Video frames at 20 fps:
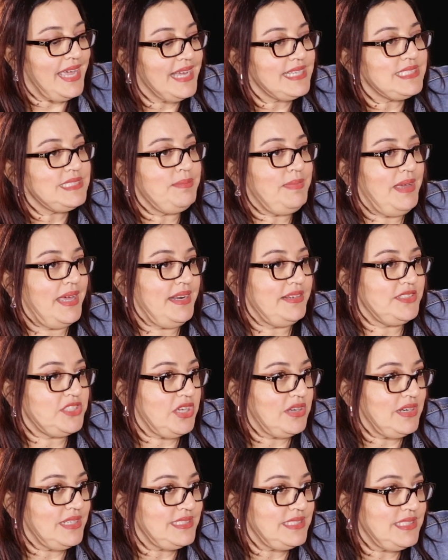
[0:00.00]
X amount of
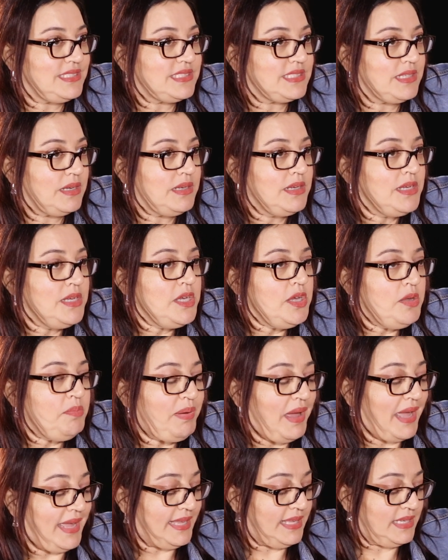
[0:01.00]
dollars into
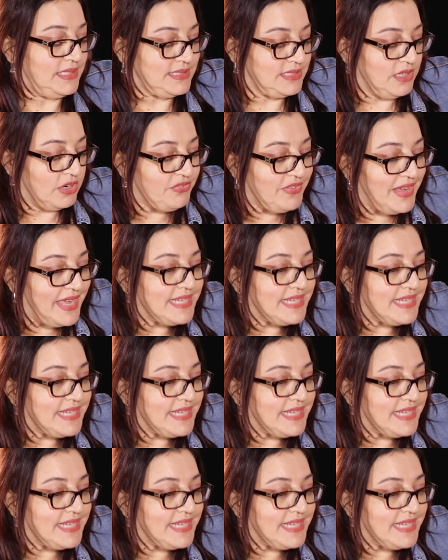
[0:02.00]
paying yourself,